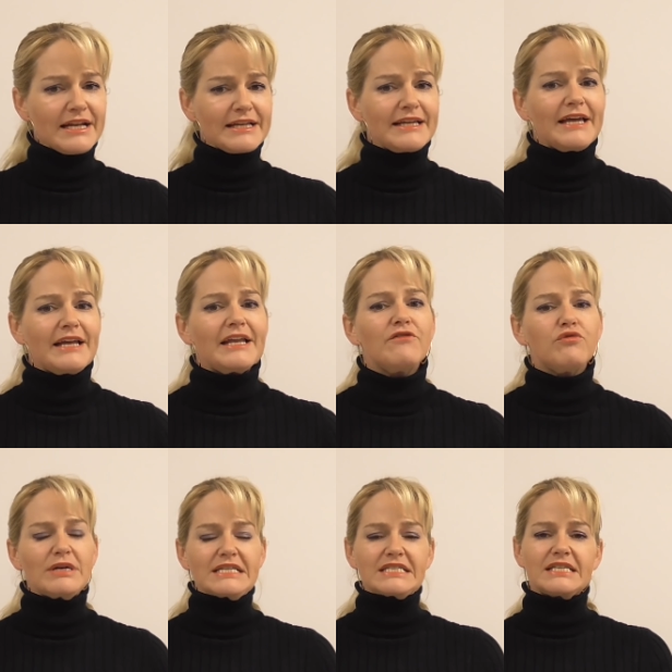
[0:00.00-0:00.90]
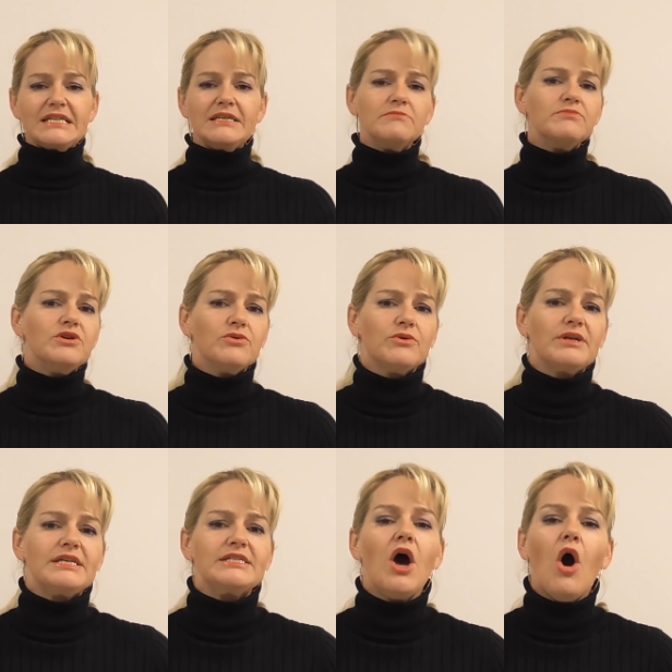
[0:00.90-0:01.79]
And again, if we see
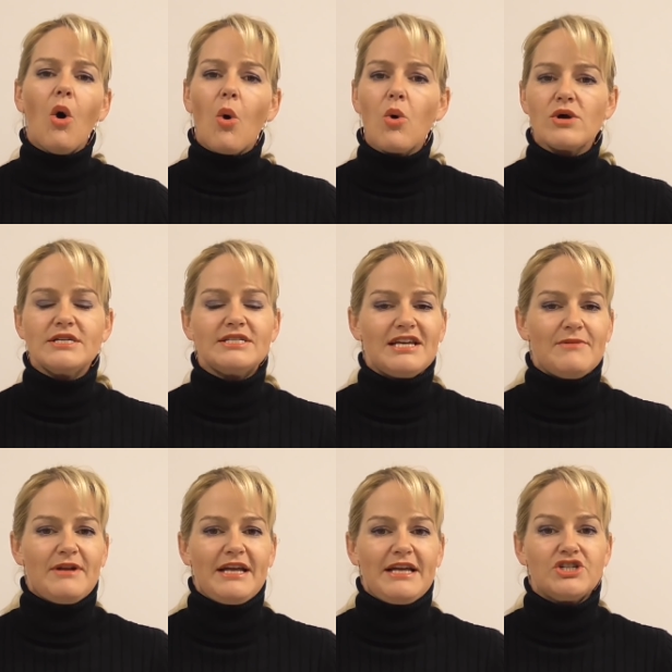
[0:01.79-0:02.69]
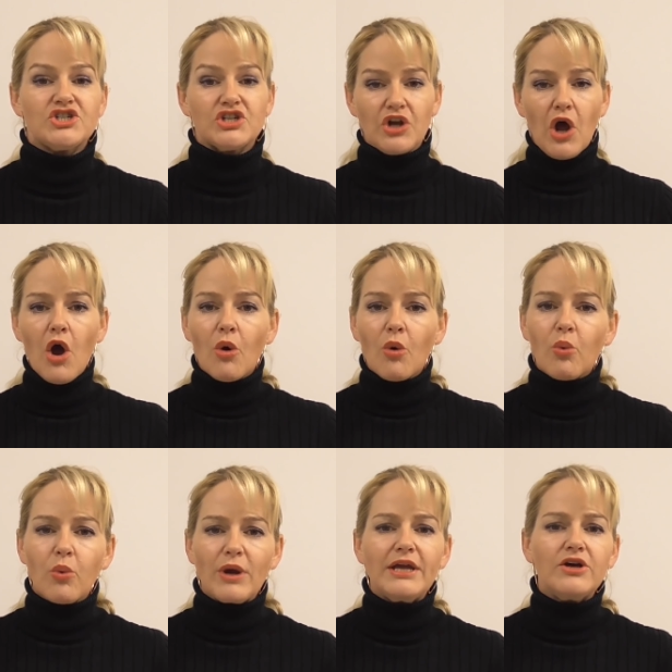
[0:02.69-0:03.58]
impurities or contamination,
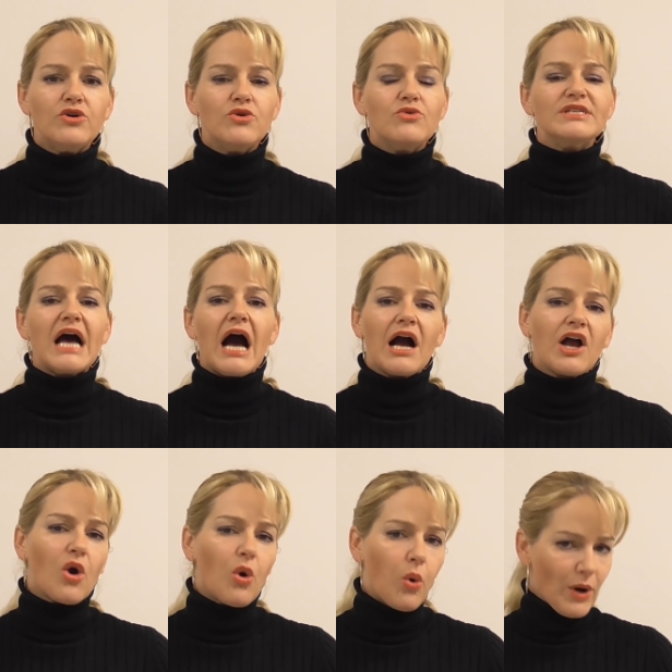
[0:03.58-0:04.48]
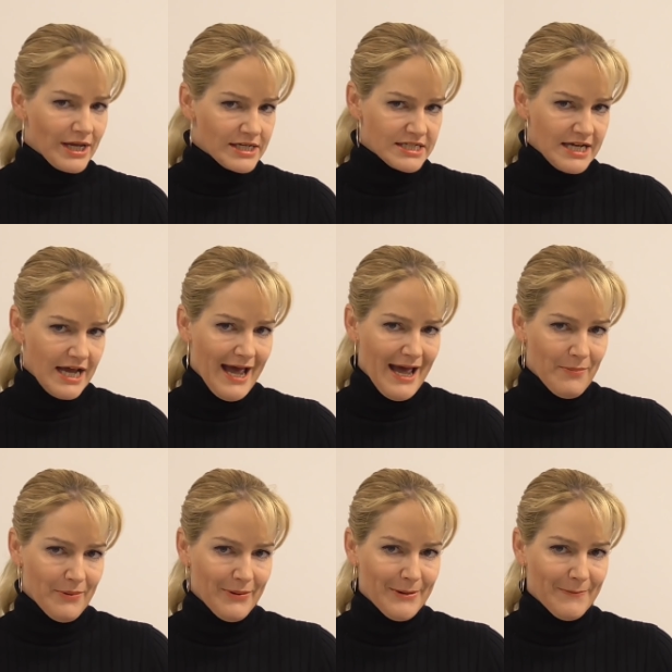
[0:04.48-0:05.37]
recalls are quick to
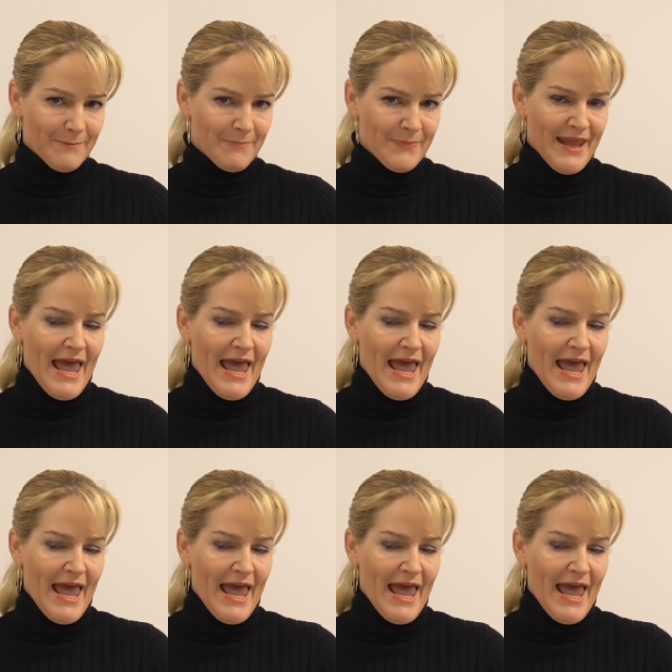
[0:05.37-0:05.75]
happen.